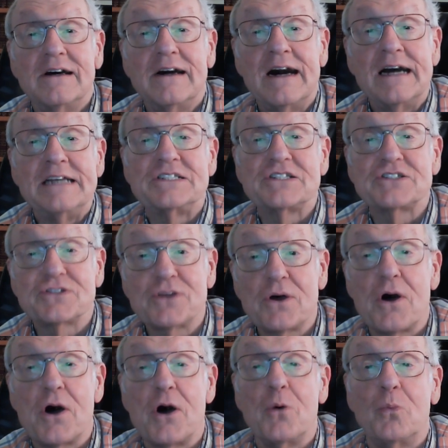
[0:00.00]
I
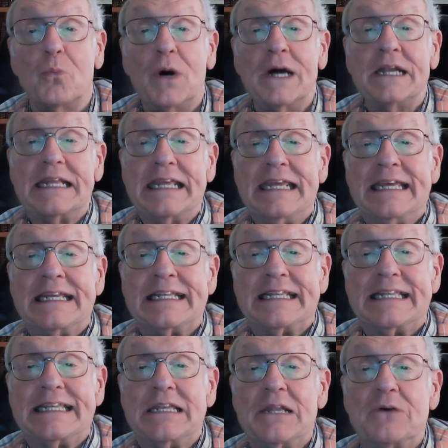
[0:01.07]
saw what it
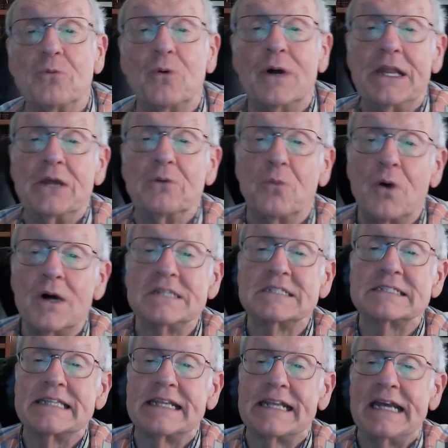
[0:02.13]

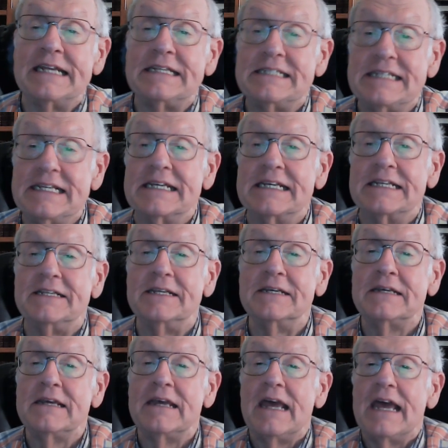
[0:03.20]
was that I did
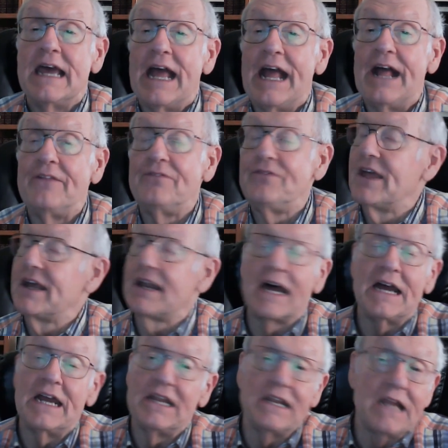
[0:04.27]
and that
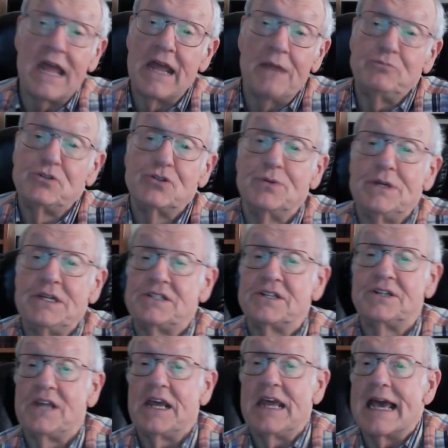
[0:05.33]
I am doing
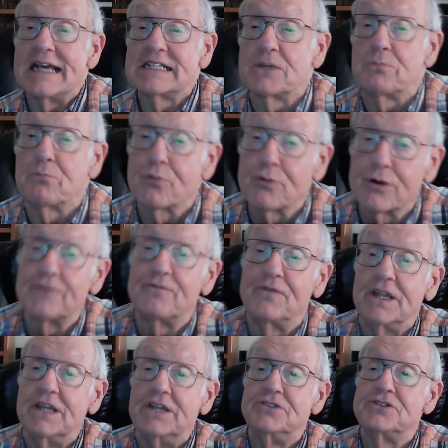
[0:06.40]
today as a
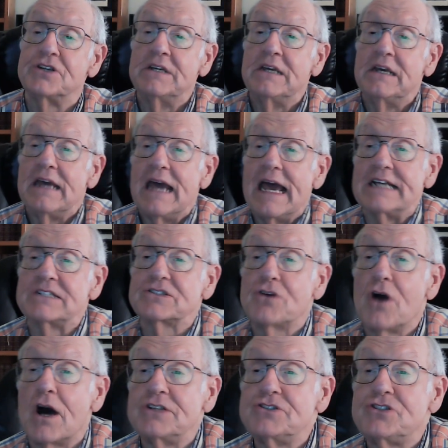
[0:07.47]
privilege as
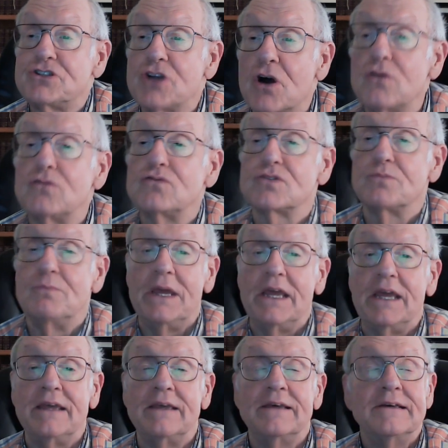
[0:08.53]
God chose
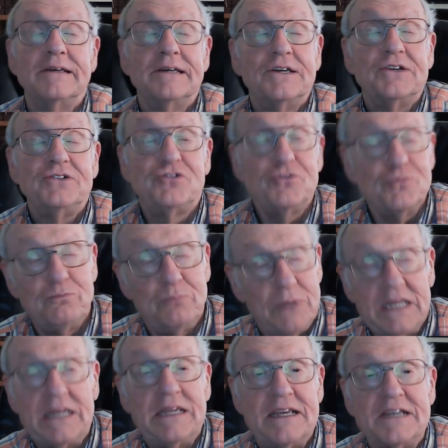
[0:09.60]
me to
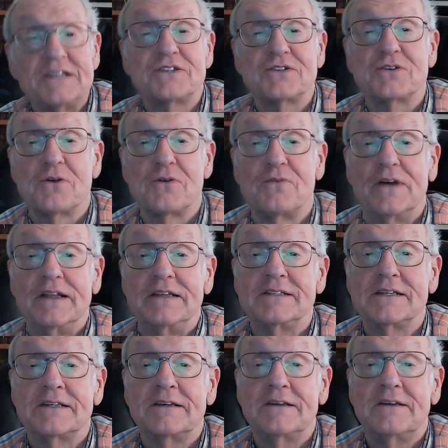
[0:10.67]
be his servant.